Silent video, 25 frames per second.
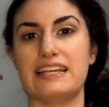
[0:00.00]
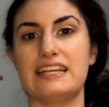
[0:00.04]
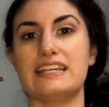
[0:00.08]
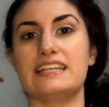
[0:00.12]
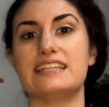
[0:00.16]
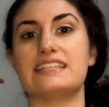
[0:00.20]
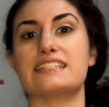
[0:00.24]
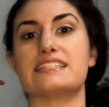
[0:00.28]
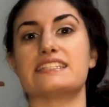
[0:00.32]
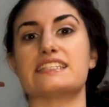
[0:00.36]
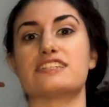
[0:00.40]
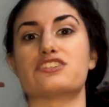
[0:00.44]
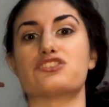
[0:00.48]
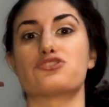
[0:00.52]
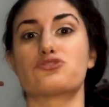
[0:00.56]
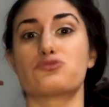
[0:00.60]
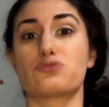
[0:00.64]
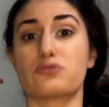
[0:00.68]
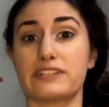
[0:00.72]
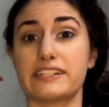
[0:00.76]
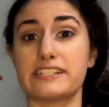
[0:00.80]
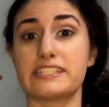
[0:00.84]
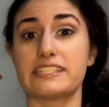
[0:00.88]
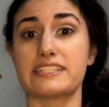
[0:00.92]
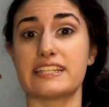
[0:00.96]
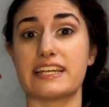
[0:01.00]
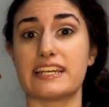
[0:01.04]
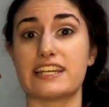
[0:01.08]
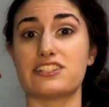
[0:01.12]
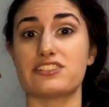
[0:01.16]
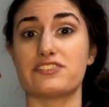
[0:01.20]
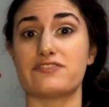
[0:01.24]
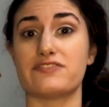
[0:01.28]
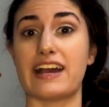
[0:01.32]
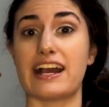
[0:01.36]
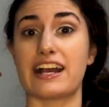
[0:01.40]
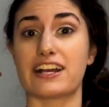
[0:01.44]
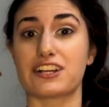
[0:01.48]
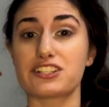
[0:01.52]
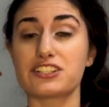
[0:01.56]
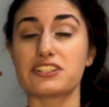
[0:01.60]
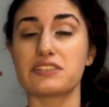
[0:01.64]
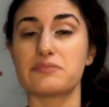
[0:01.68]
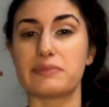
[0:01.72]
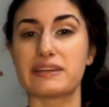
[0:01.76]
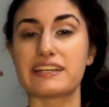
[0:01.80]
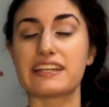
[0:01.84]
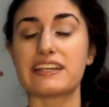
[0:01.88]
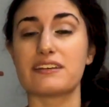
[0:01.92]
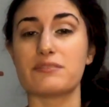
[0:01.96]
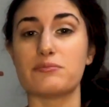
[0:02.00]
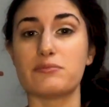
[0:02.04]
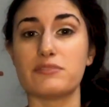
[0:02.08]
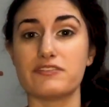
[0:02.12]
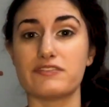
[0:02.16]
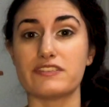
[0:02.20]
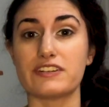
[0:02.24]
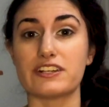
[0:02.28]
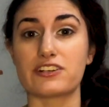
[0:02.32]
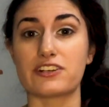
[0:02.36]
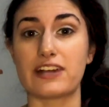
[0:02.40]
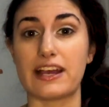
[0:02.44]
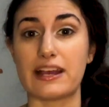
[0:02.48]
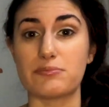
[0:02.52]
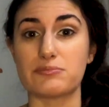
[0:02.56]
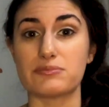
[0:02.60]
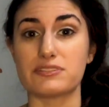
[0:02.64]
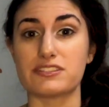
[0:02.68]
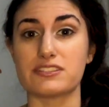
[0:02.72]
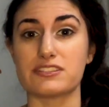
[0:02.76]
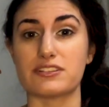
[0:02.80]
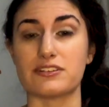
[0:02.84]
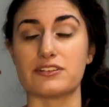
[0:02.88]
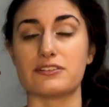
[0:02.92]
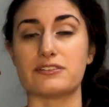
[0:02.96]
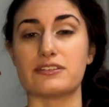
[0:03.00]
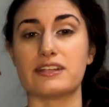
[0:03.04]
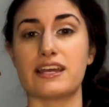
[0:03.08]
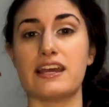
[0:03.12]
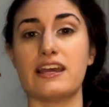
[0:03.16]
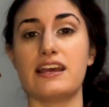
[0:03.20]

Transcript: is the shortest stage of actually making a movie or episode.